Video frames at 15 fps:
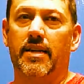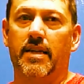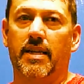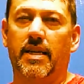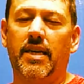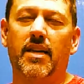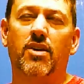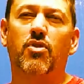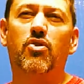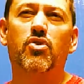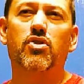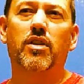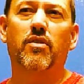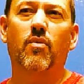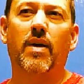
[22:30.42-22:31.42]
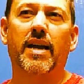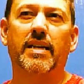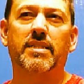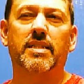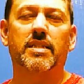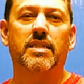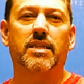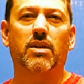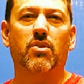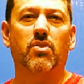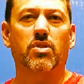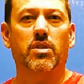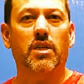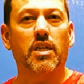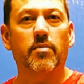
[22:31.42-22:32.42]
He usually waits until
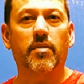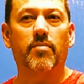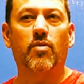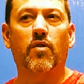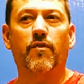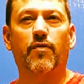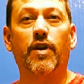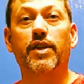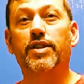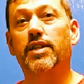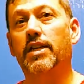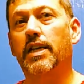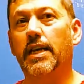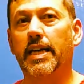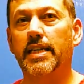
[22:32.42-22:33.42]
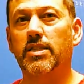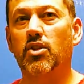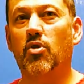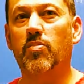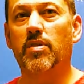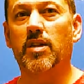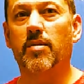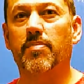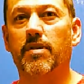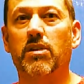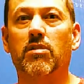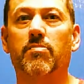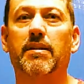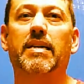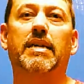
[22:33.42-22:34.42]
there's a little bit more friction, the lanes open up a
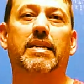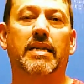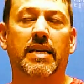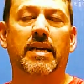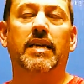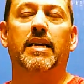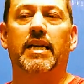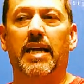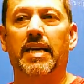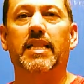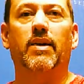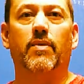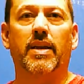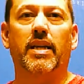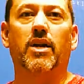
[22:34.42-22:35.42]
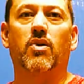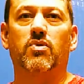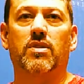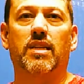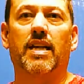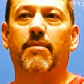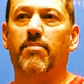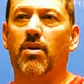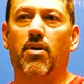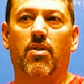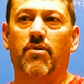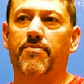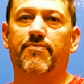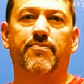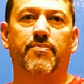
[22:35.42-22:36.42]
little bit, and then when he goes to that
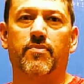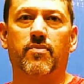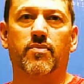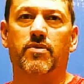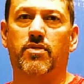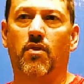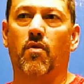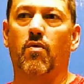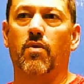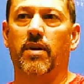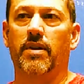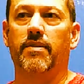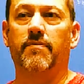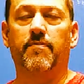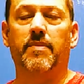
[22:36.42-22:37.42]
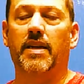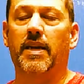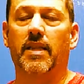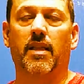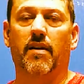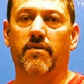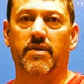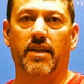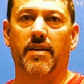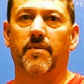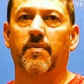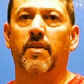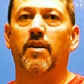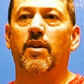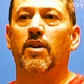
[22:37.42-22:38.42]
ball, it's over with. He loves
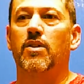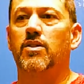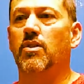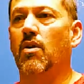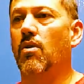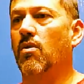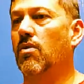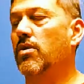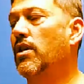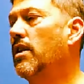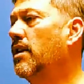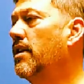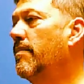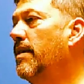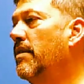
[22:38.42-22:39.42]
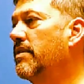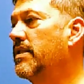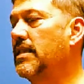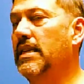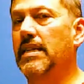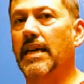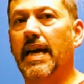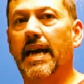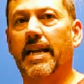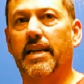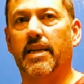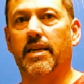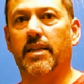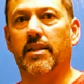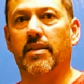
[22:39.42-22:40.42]
it. So you're going to be able to see that
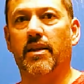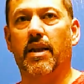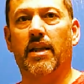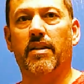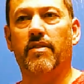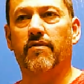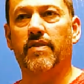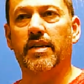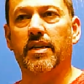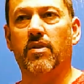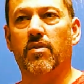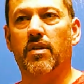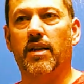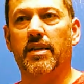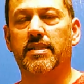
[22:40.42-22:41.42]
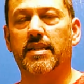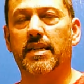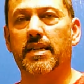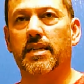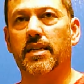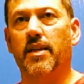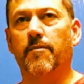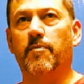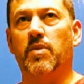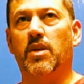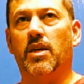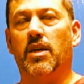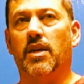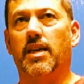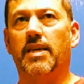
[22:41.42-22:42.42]
in a lot of the video that I've seen.
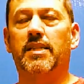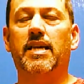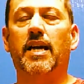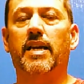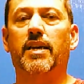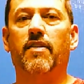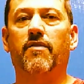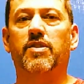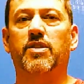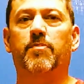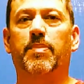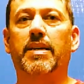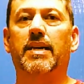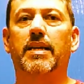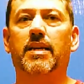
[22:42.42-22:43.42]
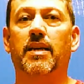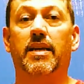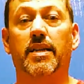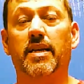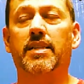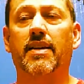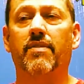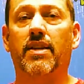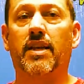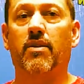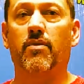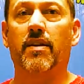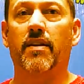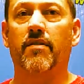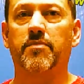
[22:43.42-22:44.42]
He's got enough speed. He does have a lot
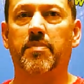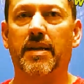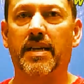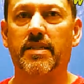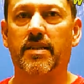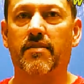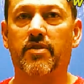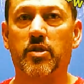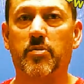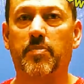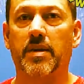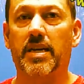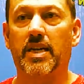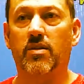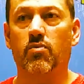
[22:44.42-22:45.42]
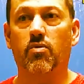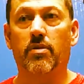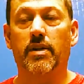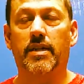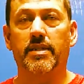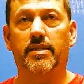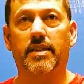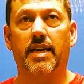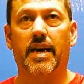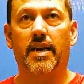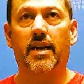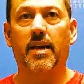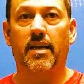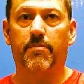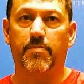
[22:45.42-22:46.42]
of revs, but he has enough speed where he's
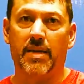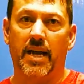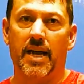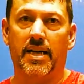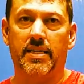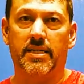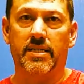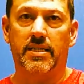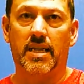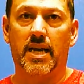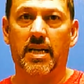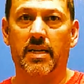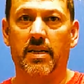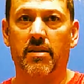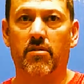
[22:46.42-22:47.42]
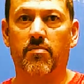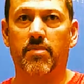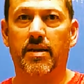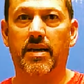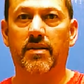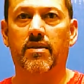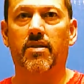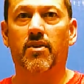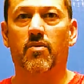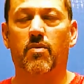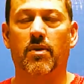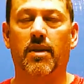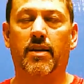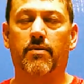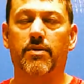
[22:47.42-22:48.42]
kind of like behind his line a little bit.
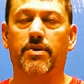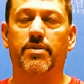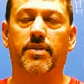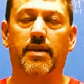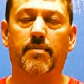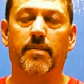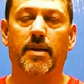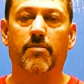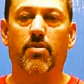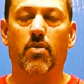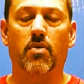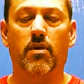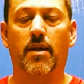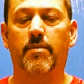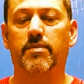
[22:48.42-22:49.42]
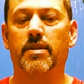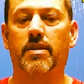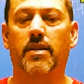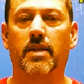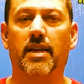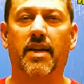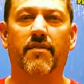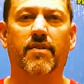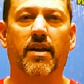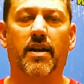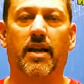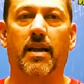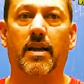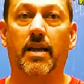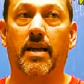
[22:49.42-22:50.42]
Where like when you see me bowl, I'm to the left. I
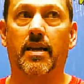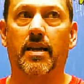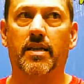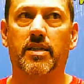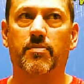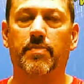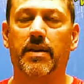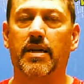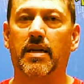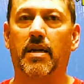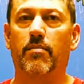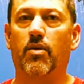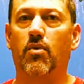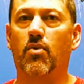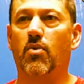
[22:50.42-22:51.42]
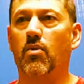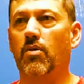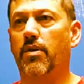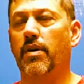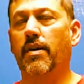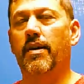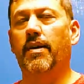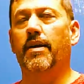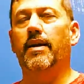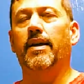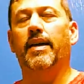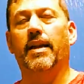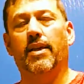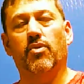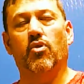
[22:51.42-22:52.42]
got a lot less speed. I'm old,
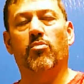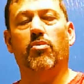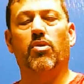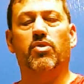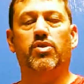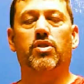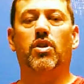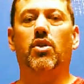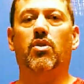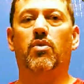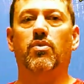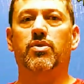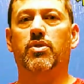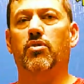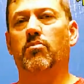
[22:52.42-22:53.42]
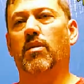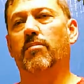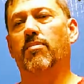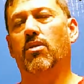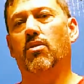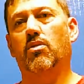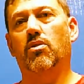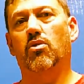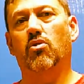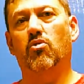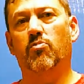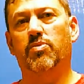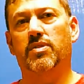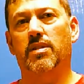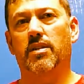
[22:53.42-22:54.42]
and I throw the ball slow, so my ball
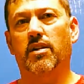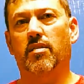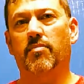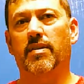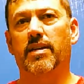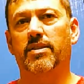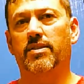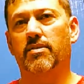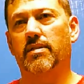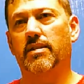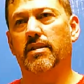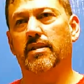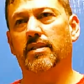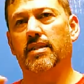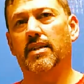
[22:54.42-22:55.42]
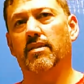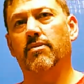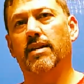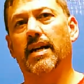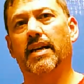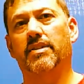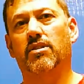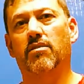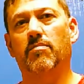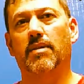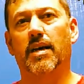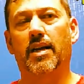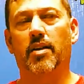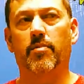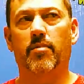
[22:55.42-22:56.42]
loops a little bit. So you'll get to see the reaction on
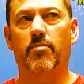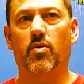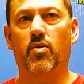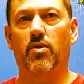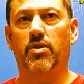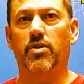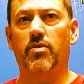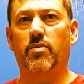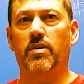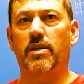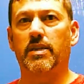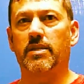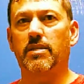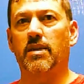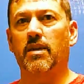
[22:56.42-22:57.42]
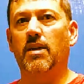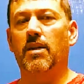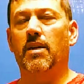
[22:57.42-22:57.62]
mine a little bit more than you will his.